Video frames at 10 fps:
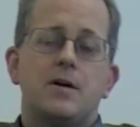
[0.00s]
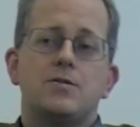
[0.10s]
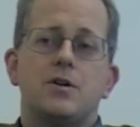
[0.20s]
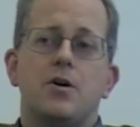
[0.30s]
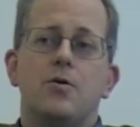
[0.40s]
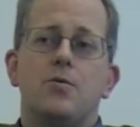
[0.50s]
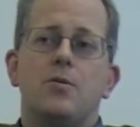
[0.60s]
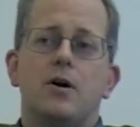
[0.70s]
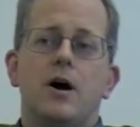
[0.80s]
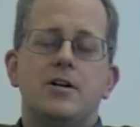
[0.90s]

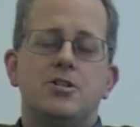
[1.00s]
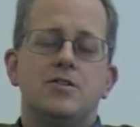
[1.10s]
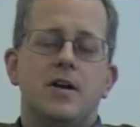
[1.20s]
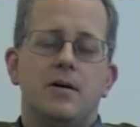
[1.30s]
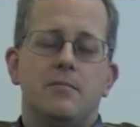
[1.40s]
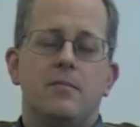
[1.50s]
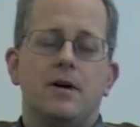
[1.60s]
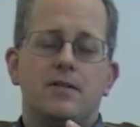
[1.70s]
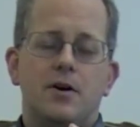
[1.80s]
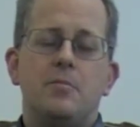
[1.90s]
So I should say
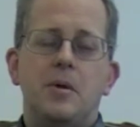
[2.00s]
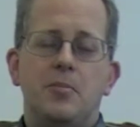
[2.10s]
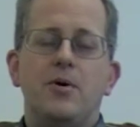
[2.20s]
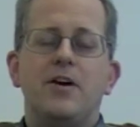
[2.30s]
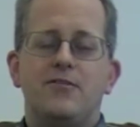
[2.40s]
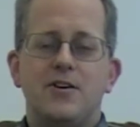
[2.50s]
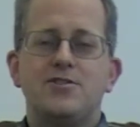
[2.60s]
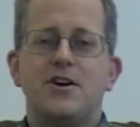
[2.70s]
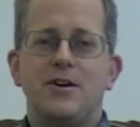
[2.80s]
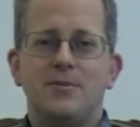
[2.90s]
there are people who get
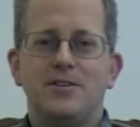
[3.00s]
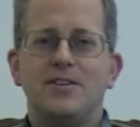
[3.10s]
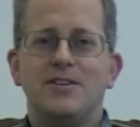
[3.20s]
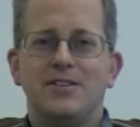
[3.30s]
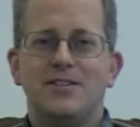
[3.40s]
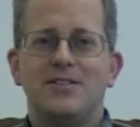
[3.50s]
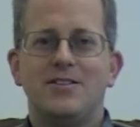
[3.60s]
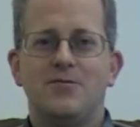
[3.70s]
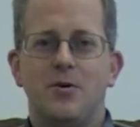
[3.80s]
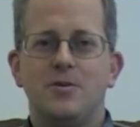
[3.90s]
frustrated with the,
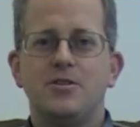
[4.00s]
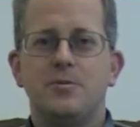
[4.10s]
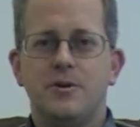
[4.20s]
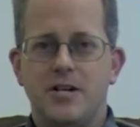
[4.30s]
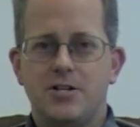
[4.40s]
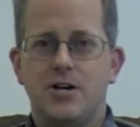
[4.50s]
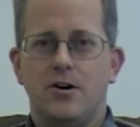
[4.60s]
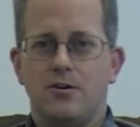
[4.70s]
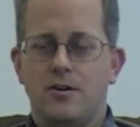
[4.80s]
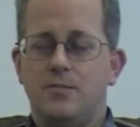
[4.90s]
the form interpretation
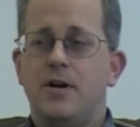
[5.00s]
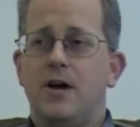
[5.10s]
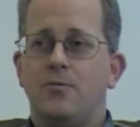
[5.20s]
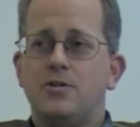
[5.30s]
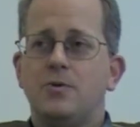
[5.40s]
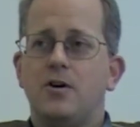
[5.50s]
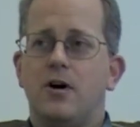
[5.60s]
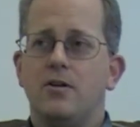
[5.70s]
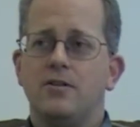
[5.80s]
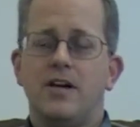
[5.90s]
algorithm, which we
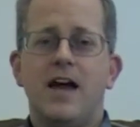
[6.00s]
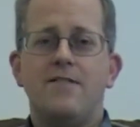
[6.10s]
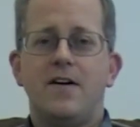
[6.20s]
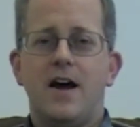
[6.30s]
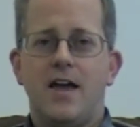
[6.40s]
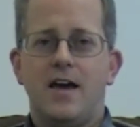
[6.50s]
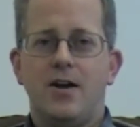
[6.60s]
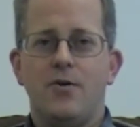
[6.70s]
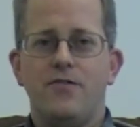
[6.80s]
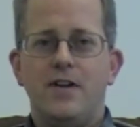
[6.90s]
call the
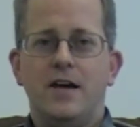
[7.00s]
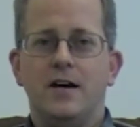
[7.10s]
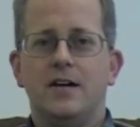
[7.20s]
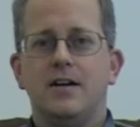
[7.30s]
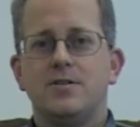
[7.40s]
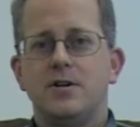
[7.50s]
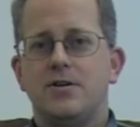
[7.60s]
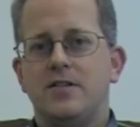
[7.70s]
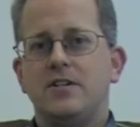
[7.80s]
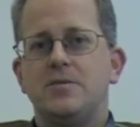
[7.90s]
FIA or FIA, so I
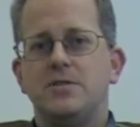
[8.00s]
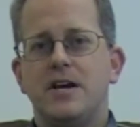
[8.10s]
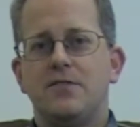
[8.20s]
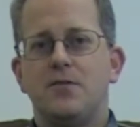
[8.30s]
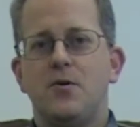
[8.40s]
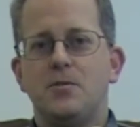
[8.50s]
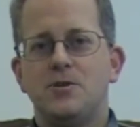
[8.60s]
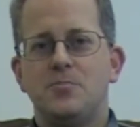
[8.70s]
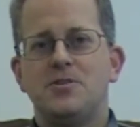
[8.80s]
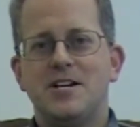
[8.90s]
don't have to keep saying form
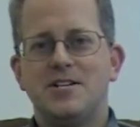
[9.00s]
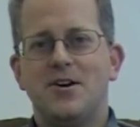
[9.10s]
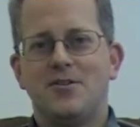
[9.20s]
interpretation.